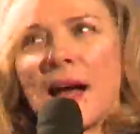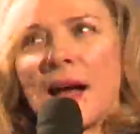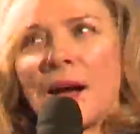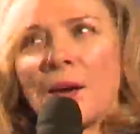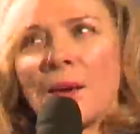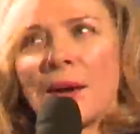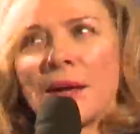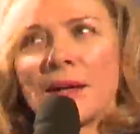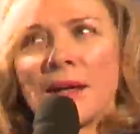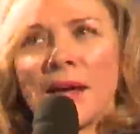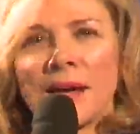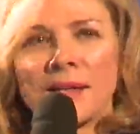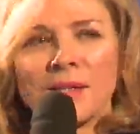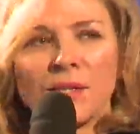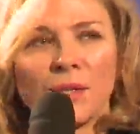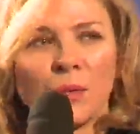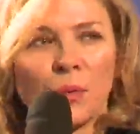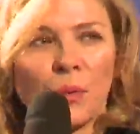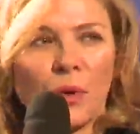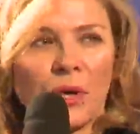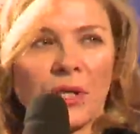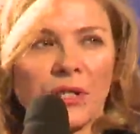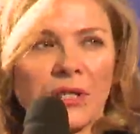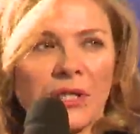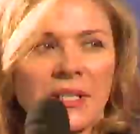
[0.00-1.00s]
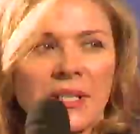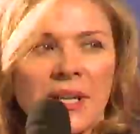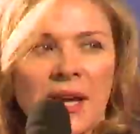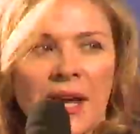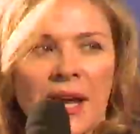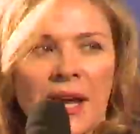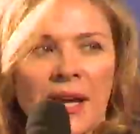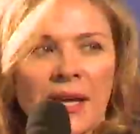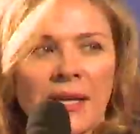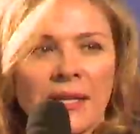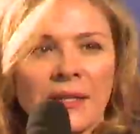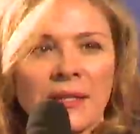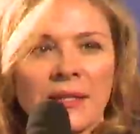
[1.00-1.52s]
how I like to work
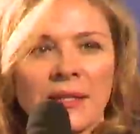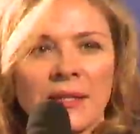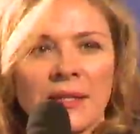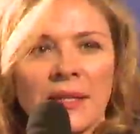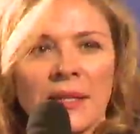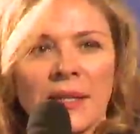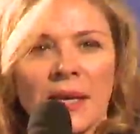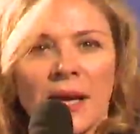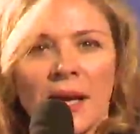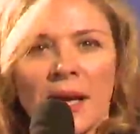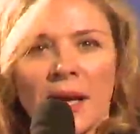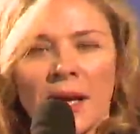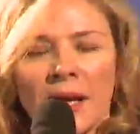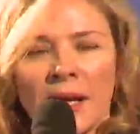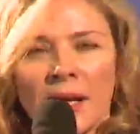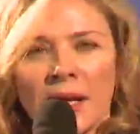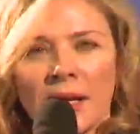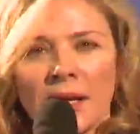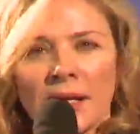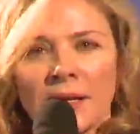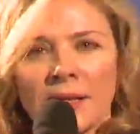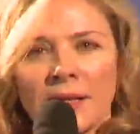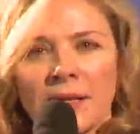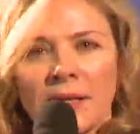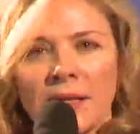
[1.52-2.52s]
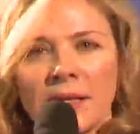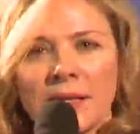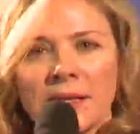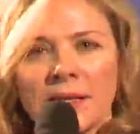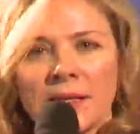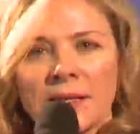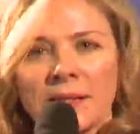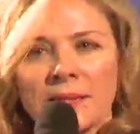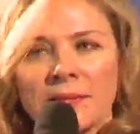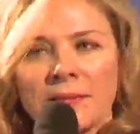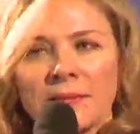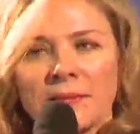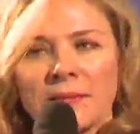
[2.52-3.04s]
today, uh,
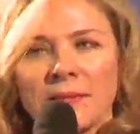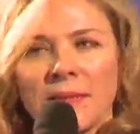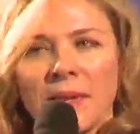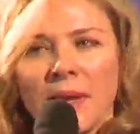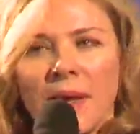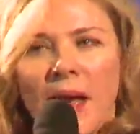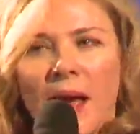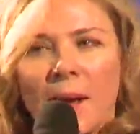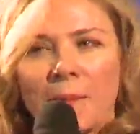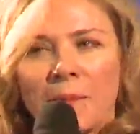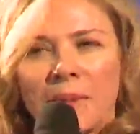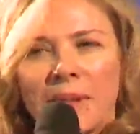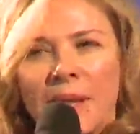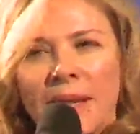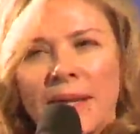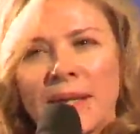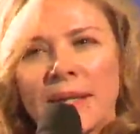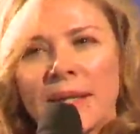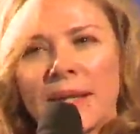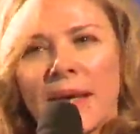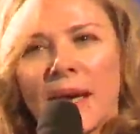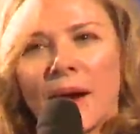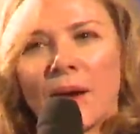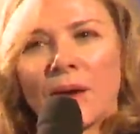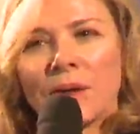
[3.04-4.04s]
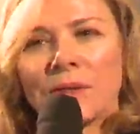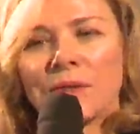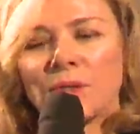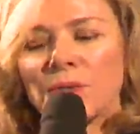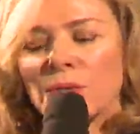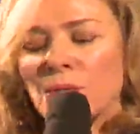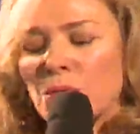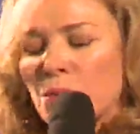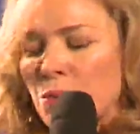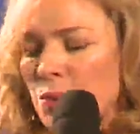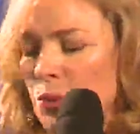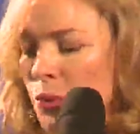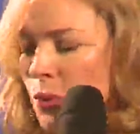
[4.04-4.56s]
is playing a
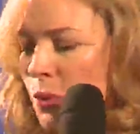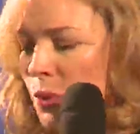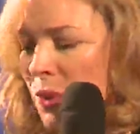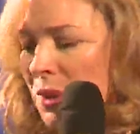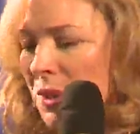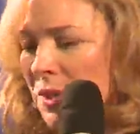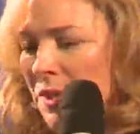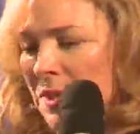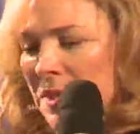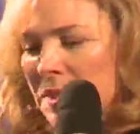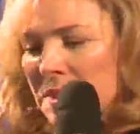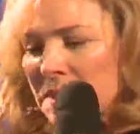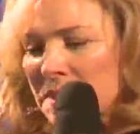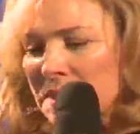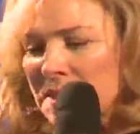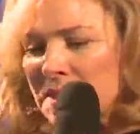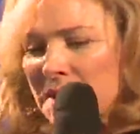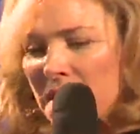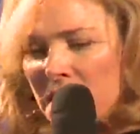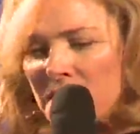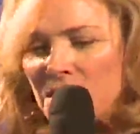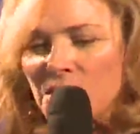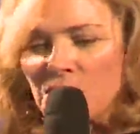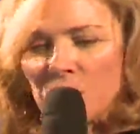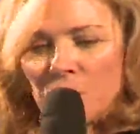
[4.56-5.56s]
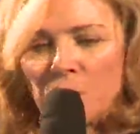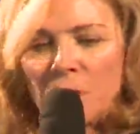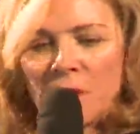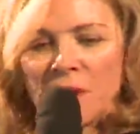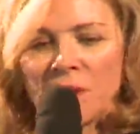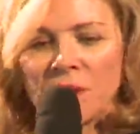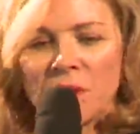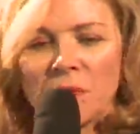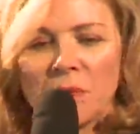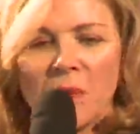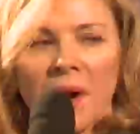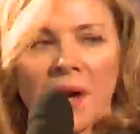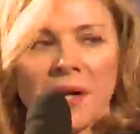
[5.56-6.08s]
character who takes you in
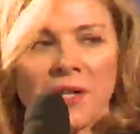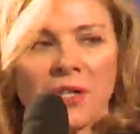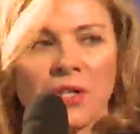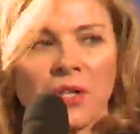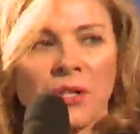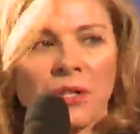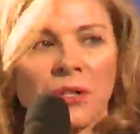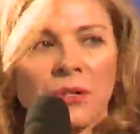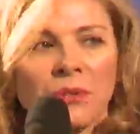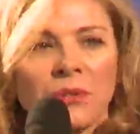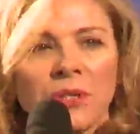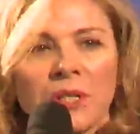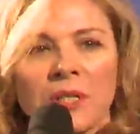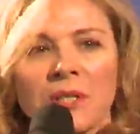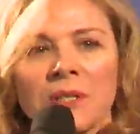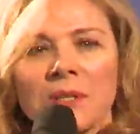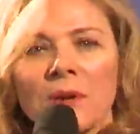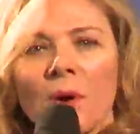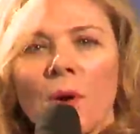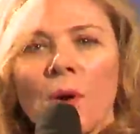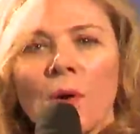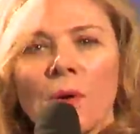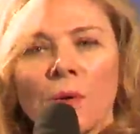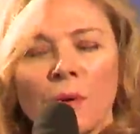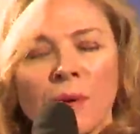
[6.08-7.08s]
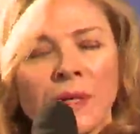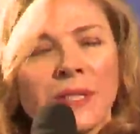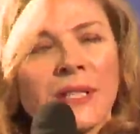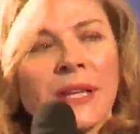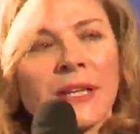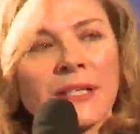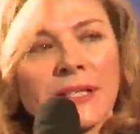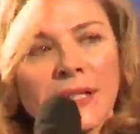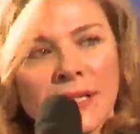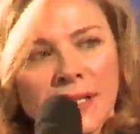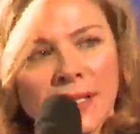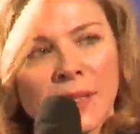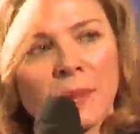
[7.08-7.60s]
a direction you didn't always
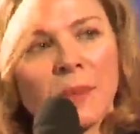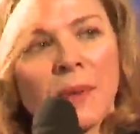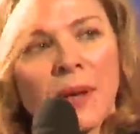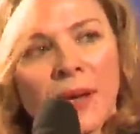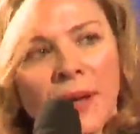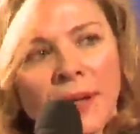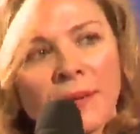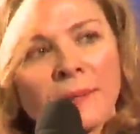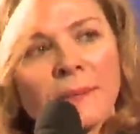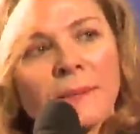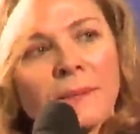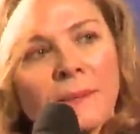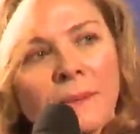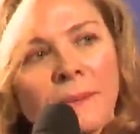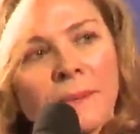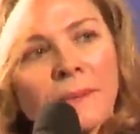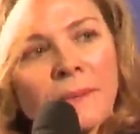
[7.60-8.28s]
anticipate.